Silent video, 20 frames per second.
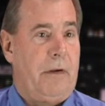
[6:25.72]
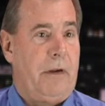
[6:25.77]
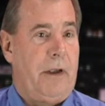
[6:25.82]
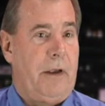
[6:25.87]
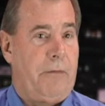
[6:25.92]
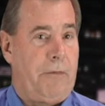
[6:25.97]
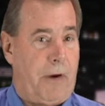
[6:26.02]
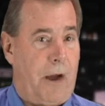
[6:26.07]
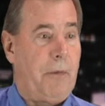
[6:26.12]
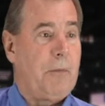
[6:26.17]

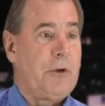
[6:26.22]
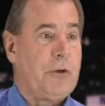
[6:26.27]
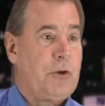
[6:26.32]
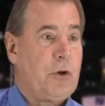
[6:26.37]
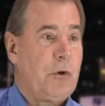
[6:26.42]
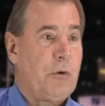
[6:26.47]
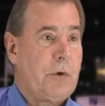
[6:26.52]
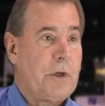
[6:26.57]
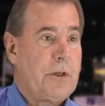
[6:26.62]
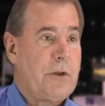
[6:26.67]
If I'm a
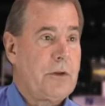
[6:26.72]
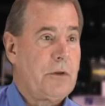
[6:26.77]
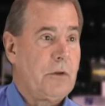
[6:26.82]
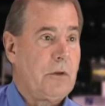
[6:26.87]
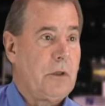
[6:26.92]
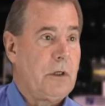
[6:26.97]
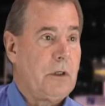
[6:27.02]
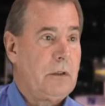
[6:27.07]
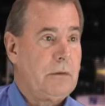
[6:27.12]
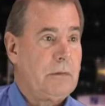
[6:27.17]
jewelry
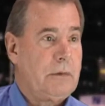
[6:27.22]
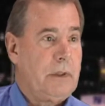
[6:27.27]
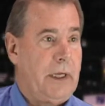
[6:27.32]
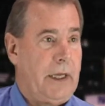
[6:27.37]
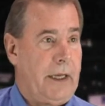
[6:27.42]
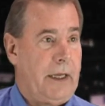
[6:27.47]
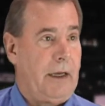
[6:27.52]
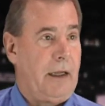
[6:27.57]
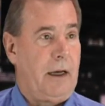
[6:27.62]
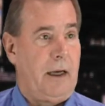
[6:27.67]
store
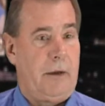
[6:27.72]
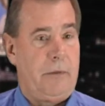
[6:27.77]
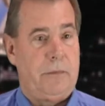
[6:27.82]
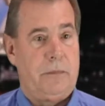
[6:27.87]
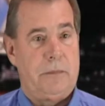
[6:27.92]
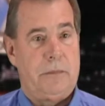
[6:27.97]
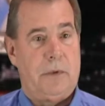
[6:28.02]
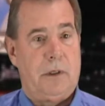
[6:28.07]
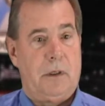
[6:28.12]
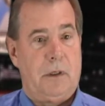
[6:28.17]
and I'm
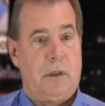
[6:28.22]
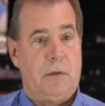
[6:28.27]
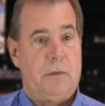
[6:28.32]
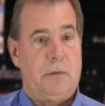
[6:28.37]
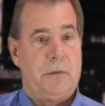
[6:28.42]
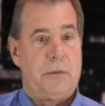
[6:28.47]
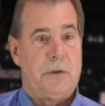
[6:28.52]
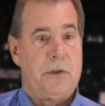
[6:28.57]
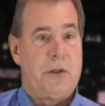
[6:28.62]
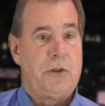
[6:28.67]

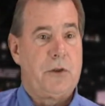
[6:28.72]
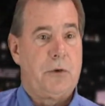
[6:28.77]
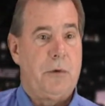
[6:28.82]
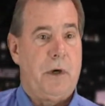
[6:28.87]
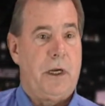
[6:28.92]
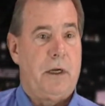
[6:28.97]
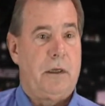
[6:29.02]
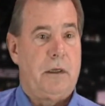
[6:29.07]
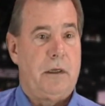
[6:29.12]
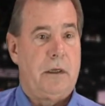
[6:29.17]

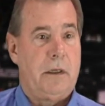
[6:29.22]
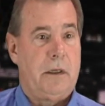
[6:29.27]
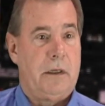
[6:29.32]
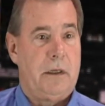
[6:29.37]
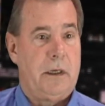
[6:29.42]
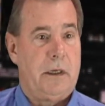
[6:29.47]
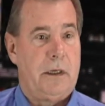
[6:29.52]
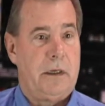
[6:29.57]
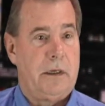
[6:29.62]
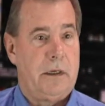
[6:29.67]
situated in
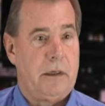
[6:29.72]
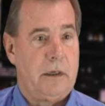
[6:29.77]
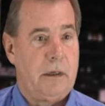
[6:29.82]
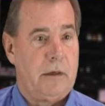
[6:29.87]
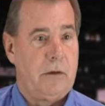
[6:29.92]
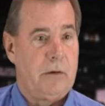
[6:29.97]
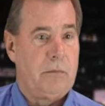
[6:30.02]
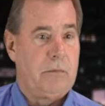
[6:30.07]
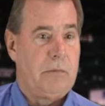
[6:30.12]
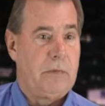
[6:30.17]

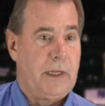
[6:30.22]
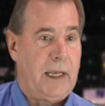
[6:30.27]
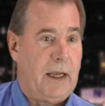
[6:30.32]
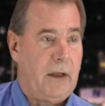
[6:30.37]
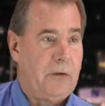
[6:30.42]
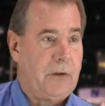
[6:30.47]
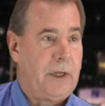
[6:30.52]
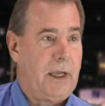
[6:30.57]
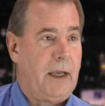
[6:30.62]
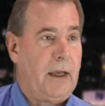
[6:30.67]
a
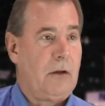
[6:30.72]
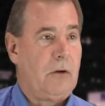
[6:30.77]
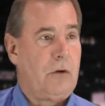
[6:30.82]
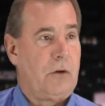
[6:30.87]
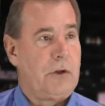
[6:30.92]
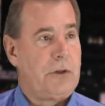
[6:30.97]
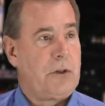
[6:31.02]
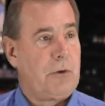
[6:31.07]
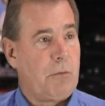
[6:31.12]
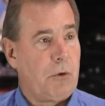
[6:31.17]
downtown
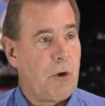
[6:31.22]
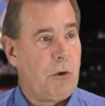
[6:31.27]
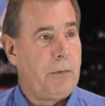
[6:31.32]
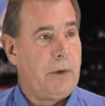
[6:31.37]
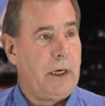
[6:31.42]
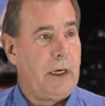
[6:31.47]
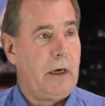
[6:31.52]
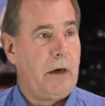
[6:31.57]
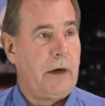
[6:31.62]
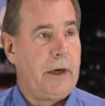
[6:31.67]
or
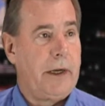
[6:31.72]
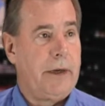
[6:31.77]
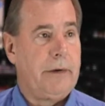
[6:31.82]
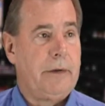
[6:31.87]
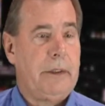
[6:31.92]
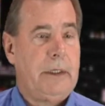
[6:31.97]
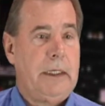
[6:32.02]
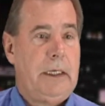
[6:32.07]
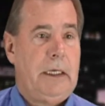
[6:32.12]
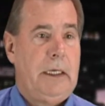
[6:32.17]
suburban area,
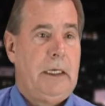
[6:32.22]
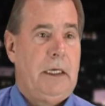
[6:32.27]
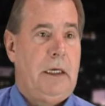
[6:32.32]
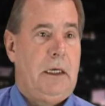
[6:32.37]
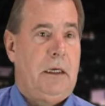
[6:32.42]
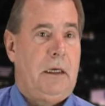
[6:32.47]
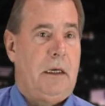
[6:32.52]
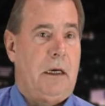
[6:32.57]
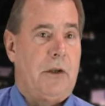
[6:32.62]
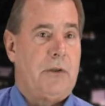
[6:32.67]

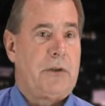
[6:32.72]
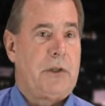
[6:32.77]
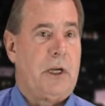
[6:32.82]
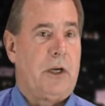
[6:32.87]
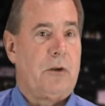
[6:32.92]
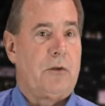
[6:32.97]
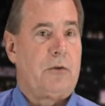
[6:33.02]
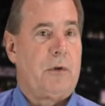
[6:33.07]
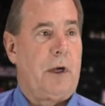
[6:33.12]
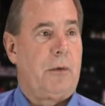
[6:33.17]
a
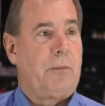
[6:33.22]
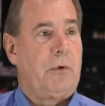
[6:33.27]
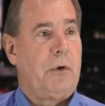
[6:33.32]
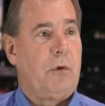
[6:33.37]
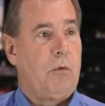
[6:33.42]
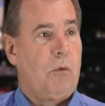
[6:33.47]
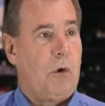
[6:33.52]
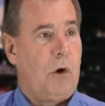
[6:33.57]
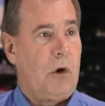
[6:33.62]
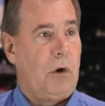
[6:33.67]
sales rep
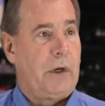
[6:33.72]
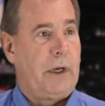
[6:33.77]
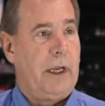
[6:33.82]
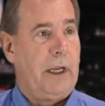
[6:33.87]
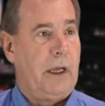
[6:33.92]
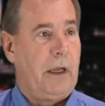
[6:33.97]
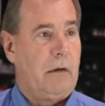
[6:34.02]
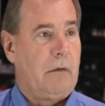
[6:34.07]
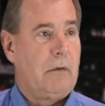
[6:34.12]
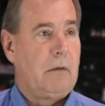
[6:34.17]
could walk
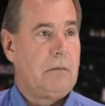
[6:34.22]
in